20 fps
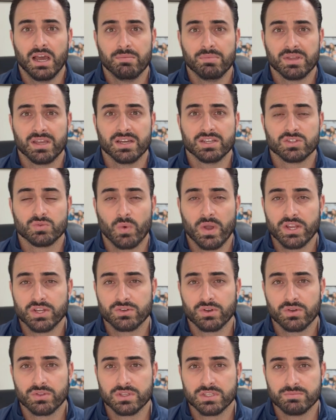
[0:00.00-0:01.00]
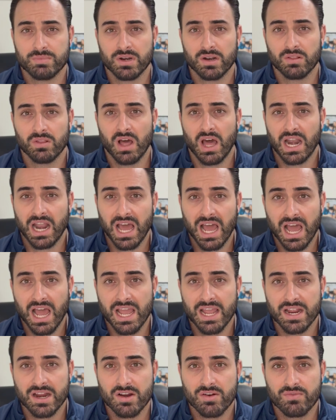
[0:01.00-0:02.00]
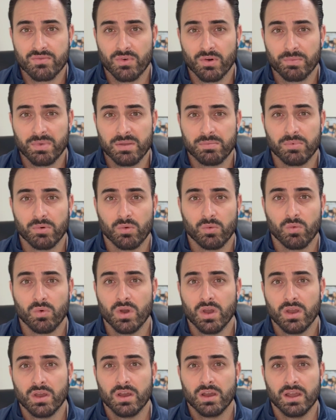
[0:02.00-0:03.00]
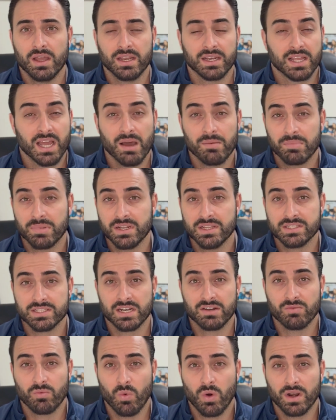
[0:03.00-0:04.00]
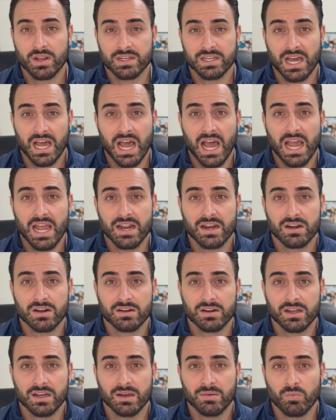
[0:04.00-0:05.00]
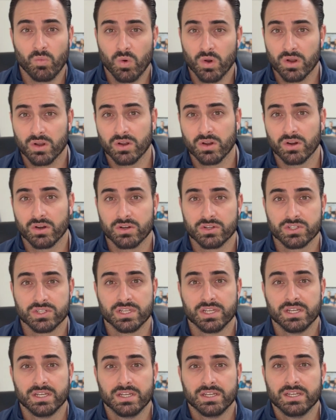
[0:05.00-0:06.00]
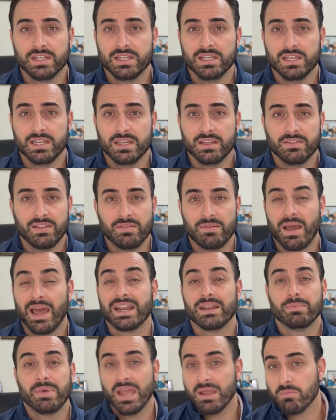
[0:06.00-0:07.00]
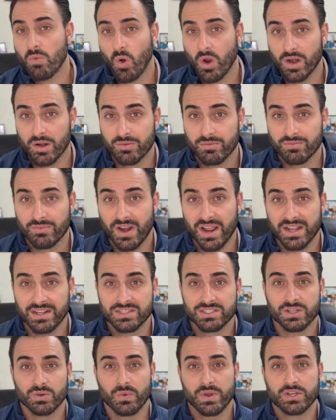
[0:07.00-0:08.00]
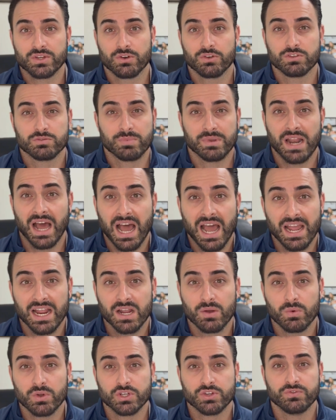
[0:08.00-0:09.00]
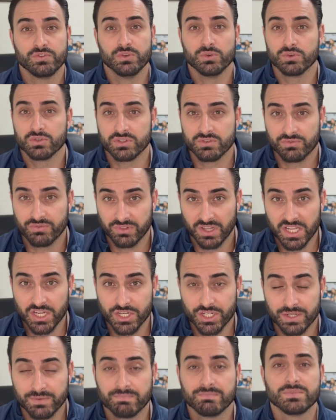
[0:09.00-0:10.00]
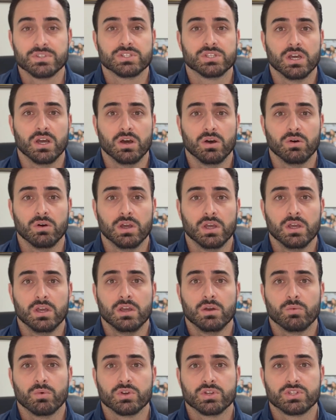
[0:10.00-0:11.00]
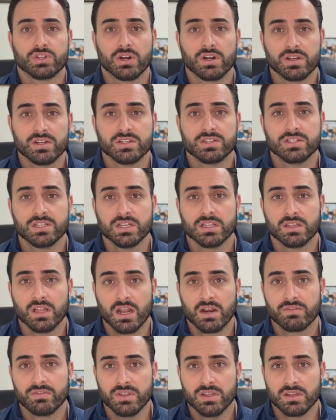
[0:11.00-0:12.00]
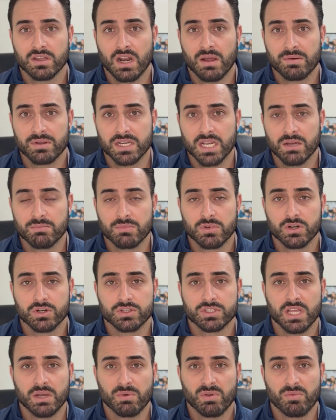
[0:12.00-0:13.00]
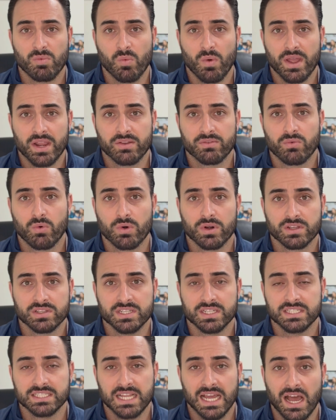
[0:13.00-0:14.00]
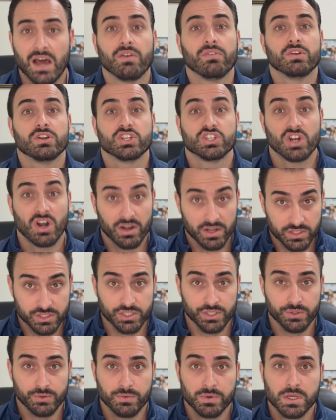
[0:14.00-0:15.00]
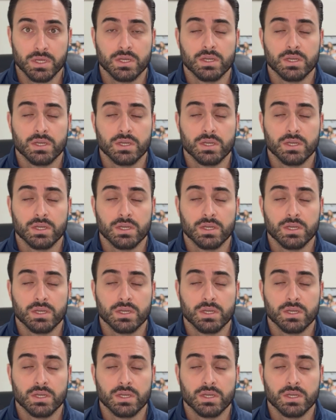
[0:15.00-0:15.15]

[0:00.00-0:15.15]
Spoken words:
because wage growth has been a lot higher for people and companies that have wanted to hire workers. They've had to pay more, right? So wage growth has been higher, which fuels inflation. So we're starting to see a lot of the economic numbers that we've been waiting for to tick down. They're starting to.